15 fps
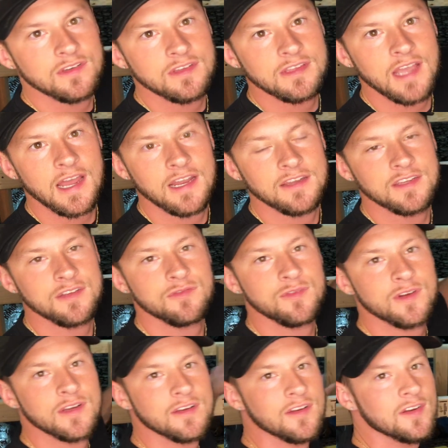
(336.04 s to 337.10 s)
kind of
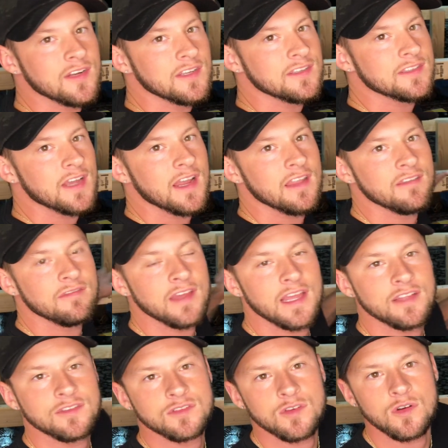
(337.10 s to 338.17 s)
different on each side of the
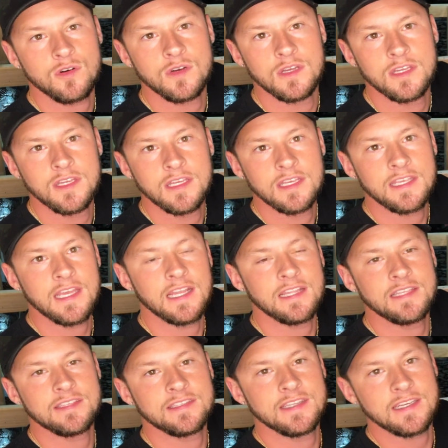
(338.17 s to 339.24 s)
van, so getting
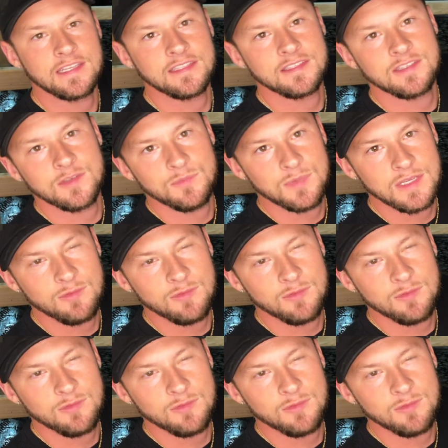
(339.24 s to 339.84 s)
this thing to be